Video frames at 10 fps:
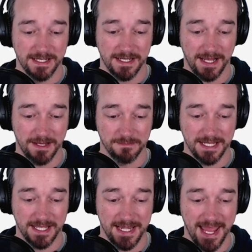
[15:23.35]

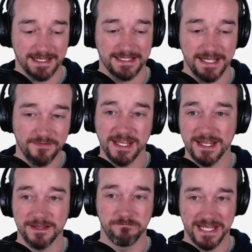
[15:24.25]

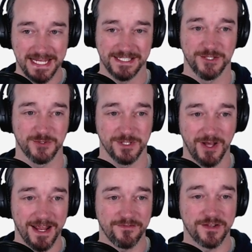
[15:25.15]
connectivity pieces or a
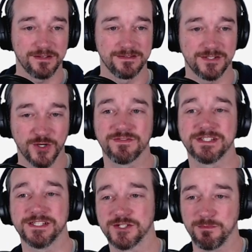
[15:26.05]
lot of
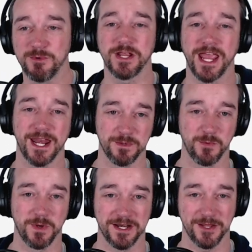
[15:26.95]
services communicating with
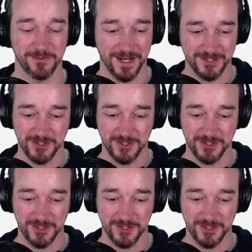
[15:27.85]
one another, right?